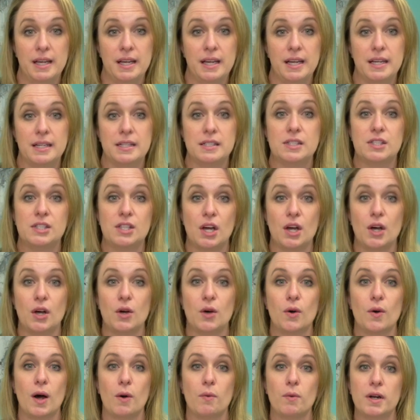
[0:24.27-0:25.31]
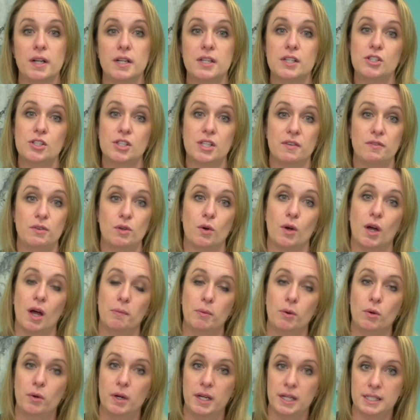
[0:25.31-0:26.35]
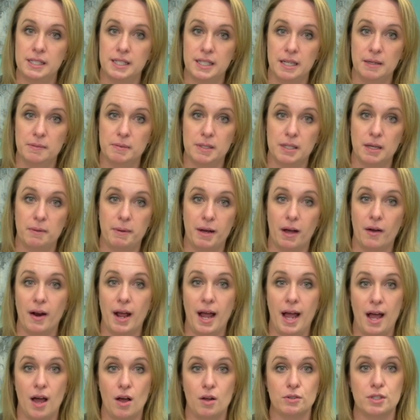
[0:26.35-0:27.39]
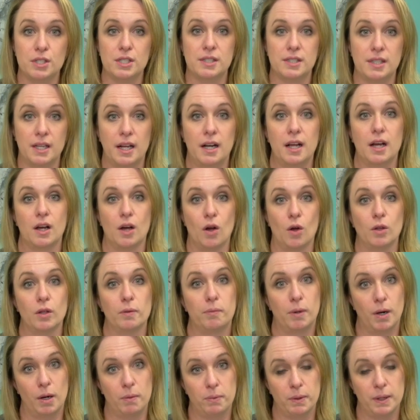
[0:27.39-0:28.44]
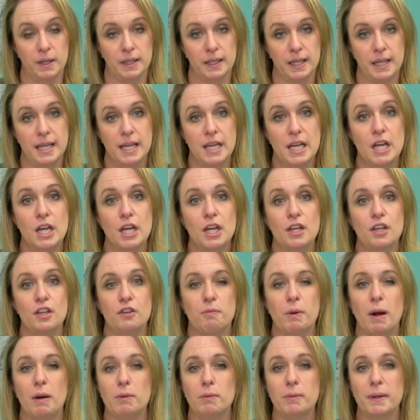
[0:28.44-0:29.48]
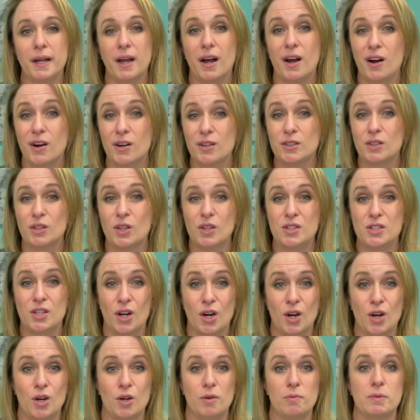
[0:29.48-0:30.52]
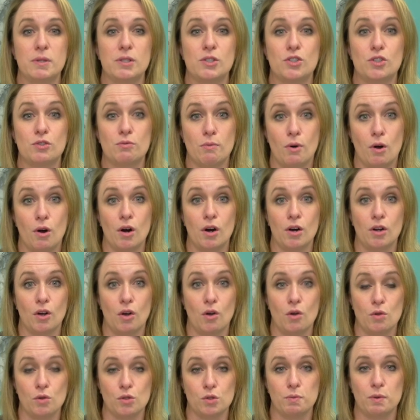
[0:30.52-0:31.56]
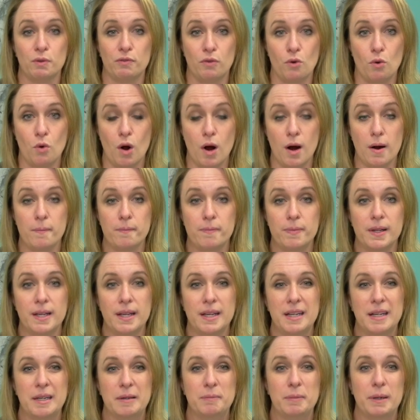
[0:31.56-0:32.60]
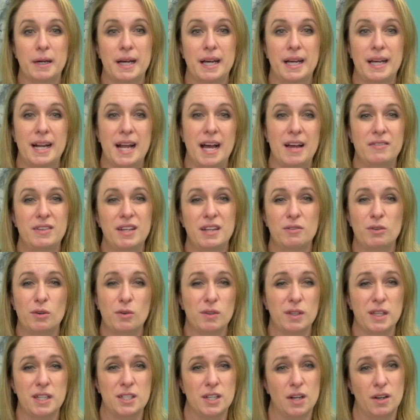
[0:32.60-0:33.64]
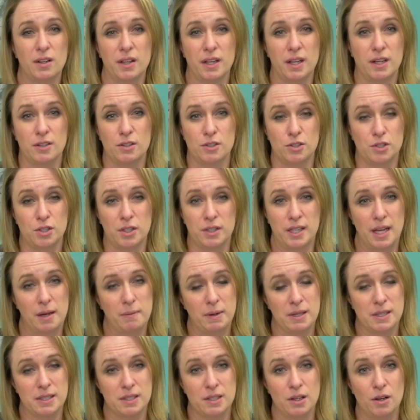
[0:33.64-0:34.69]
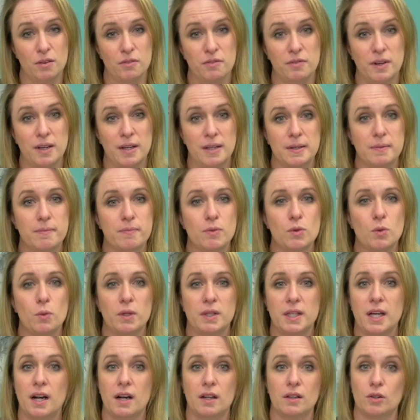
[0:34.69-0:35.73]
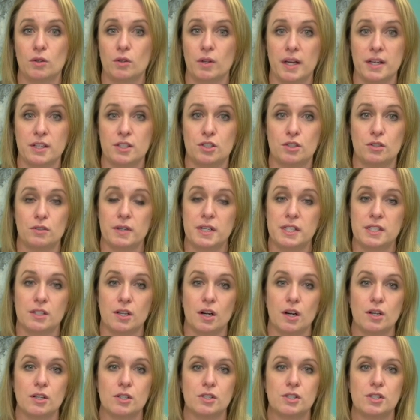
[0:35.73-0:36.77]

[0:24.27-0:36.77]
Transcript: And so I wanted to just give you a couple quick tips about how to set a goal appropriately. you probably heard the term SMART goals before, but I've never really totally understood that myself um, without a little extra research.